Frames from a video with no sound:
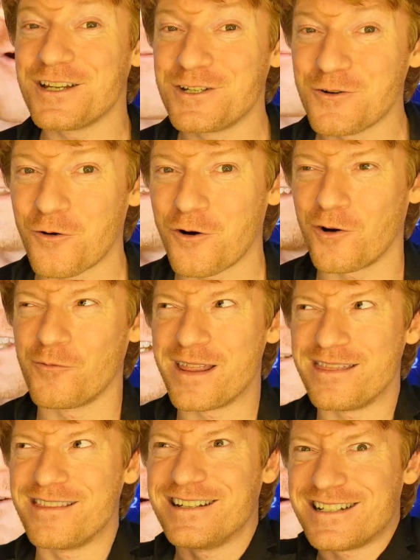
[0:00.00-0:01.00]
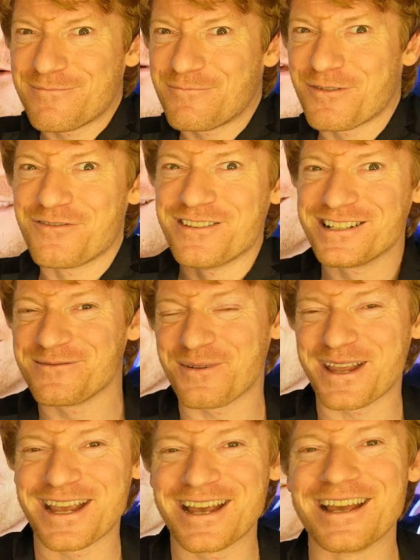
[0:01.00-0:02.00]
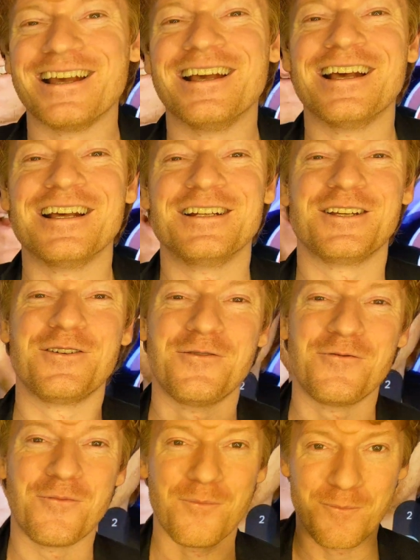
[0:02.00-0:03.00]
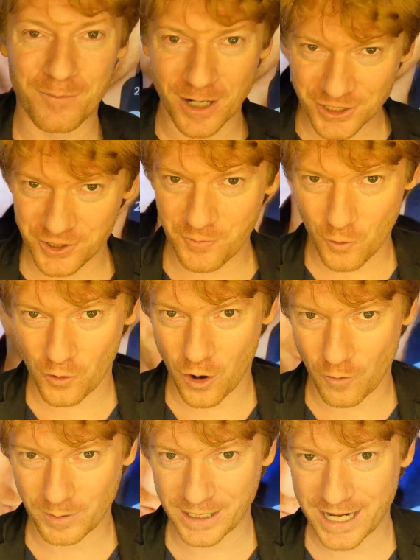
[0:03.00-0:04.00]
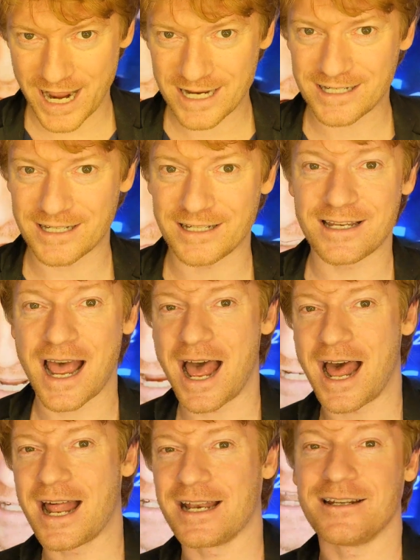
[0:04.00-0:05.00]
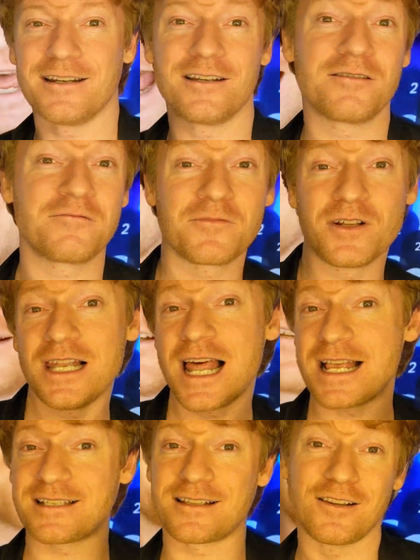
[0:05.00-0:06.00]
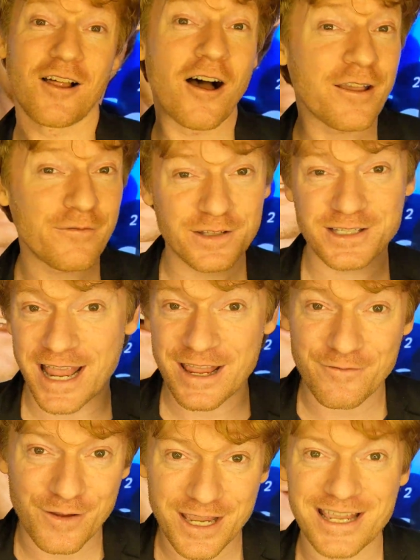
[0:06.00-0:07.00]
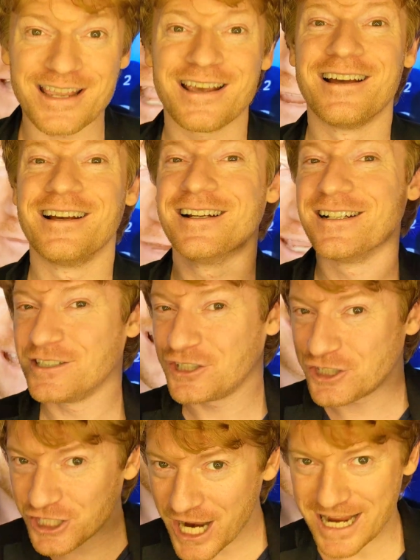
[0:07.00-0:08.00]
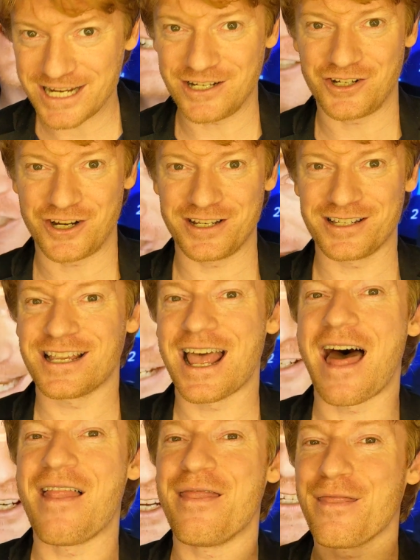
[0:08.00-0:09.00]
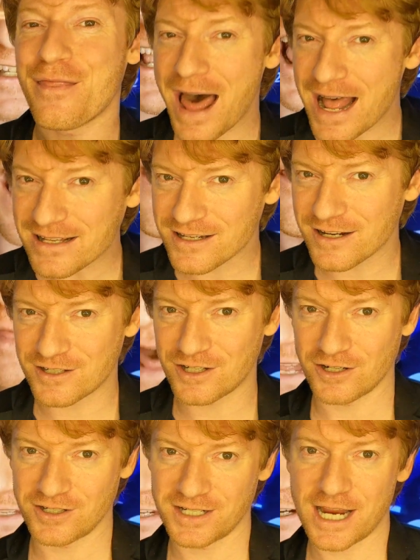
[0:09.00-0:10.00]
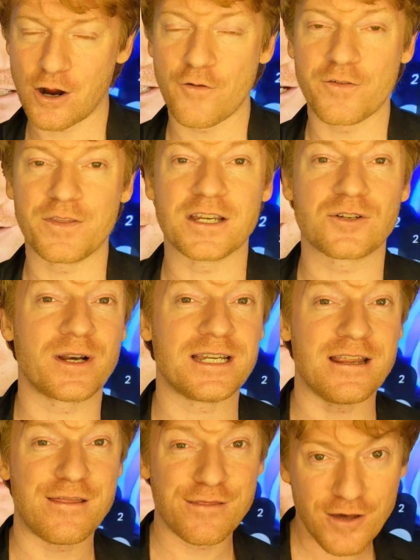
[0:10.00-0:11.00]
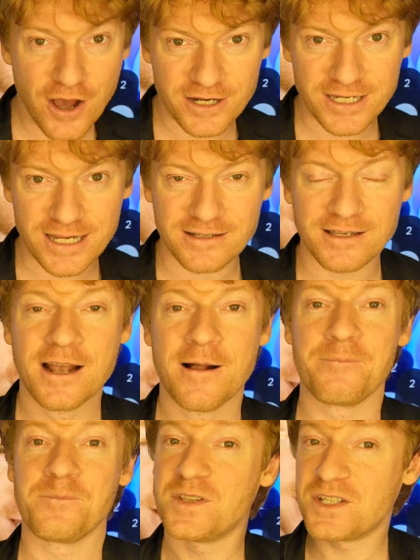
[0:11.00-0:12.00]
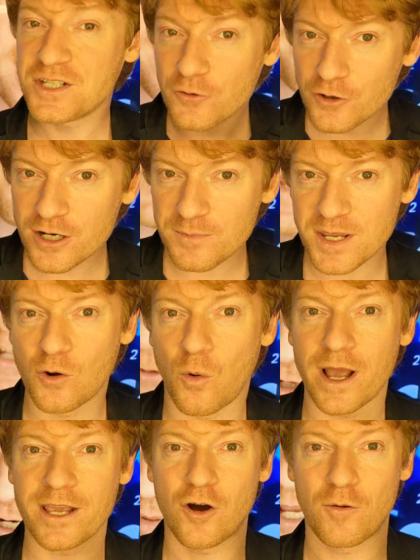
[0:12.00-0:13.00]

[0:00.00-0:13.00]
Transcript: the door with the tip of the spear to much more complicated and less life changes. And that's going to start to take off in the 2030s still going to be quite